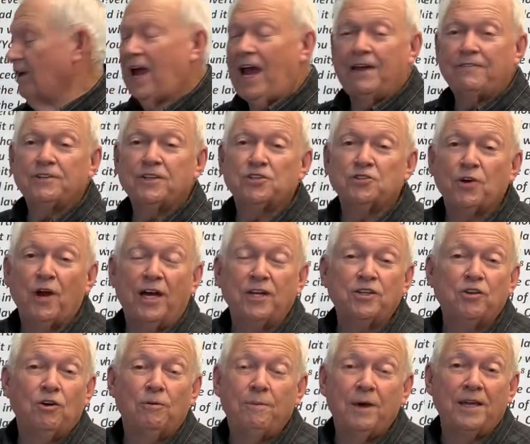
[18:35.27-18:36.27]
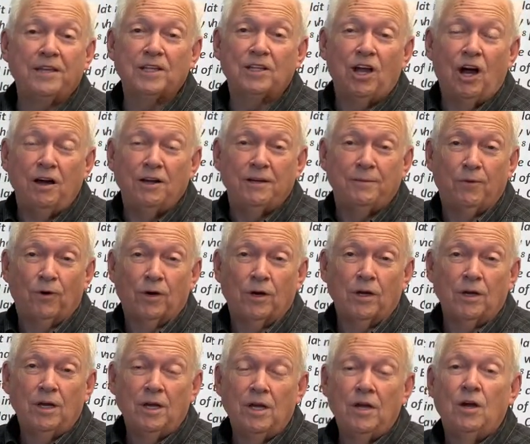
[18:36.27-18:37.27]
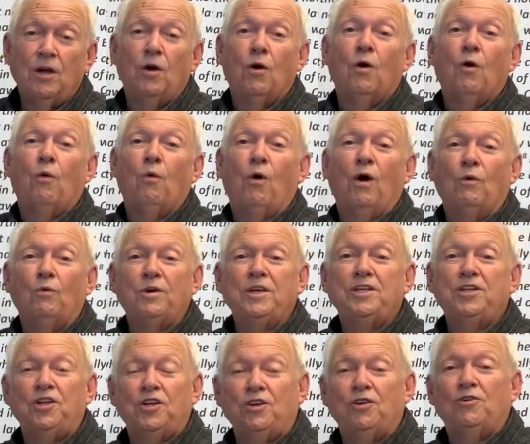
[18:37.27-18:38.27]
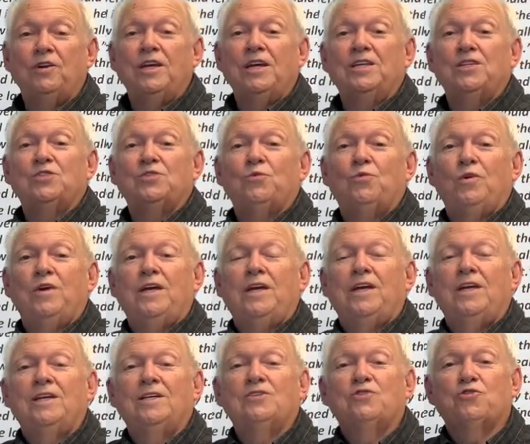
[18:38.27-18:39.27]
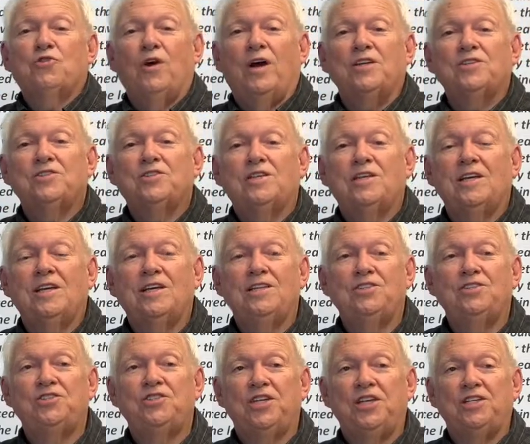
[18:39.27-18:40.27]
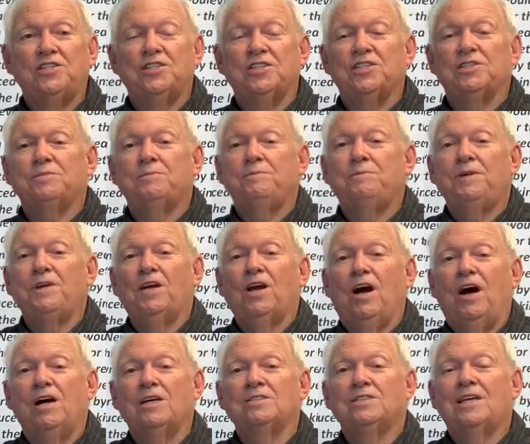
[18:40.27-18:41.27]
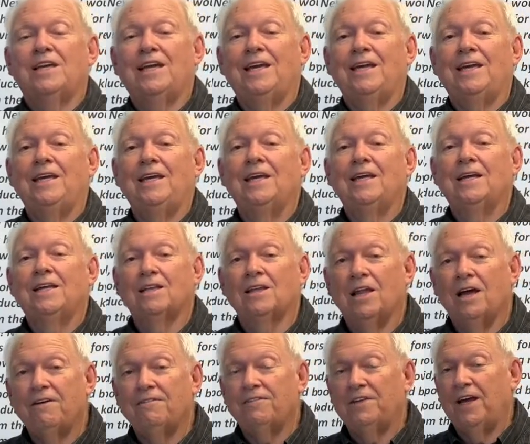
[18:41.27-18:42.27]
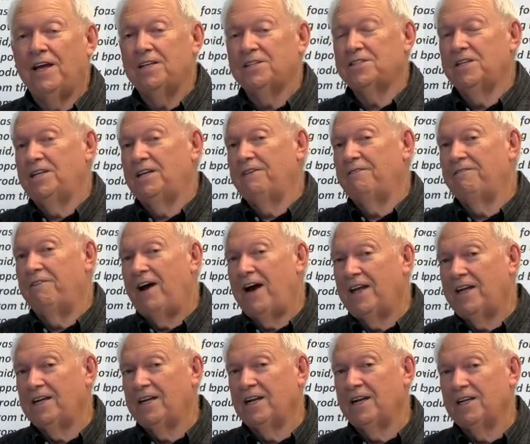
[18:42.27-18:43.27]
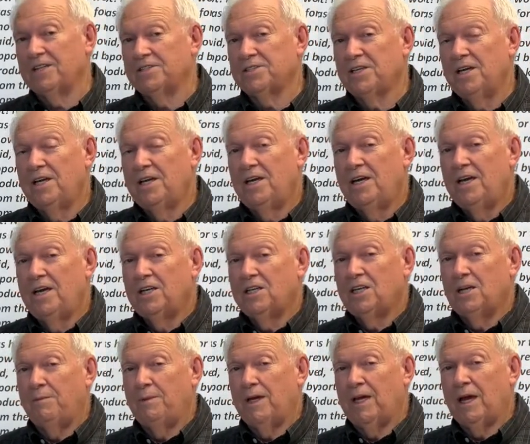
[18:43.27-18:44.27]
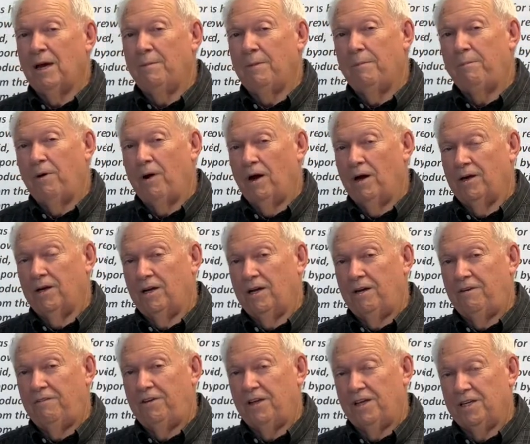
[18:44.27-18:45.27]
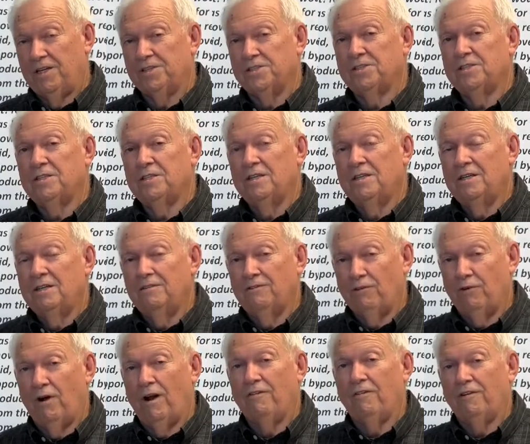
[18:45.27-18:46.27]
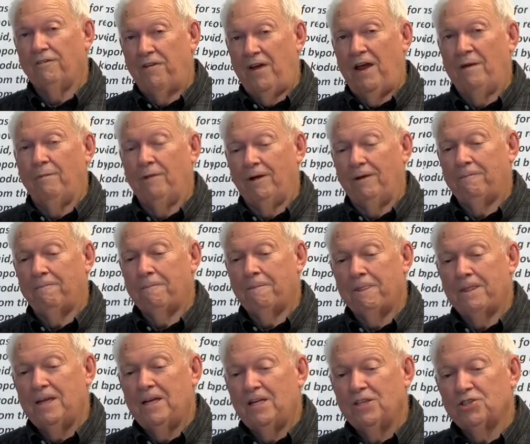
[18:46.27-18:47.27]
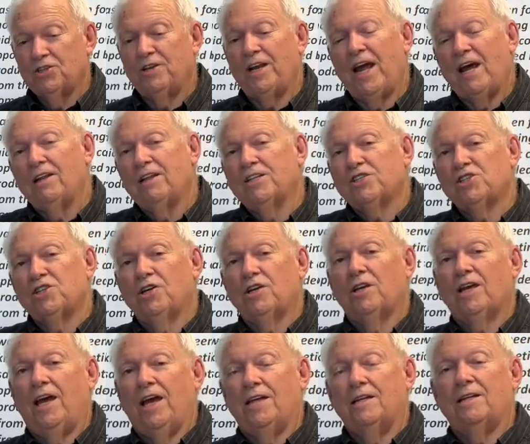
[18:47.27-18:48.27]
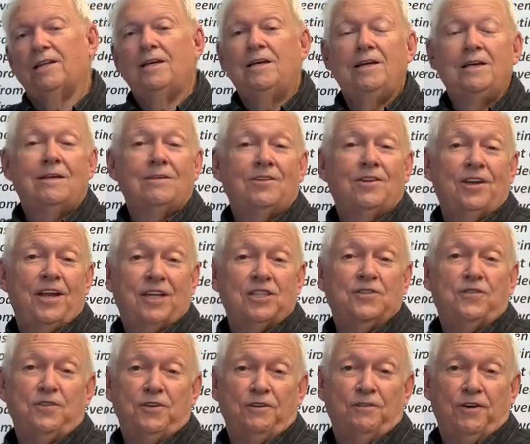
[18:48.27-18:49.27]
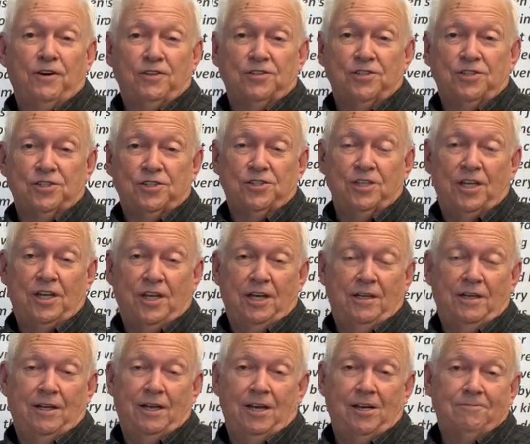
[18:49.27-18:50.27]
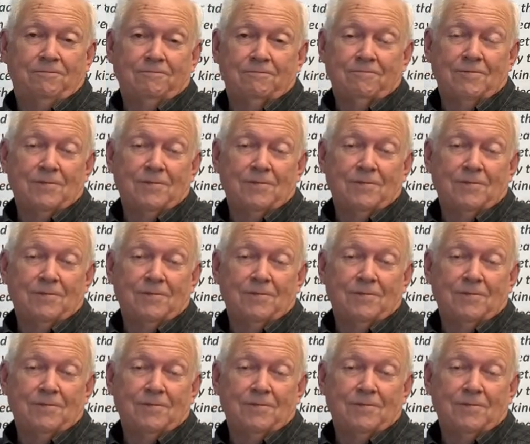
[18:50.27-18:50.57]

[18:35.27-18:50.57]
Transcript: have to try to obey the law anymore. What we do is we trust in Jesus because he loved us and invited us to become a part of his forever family. So now let's look at the next few verses in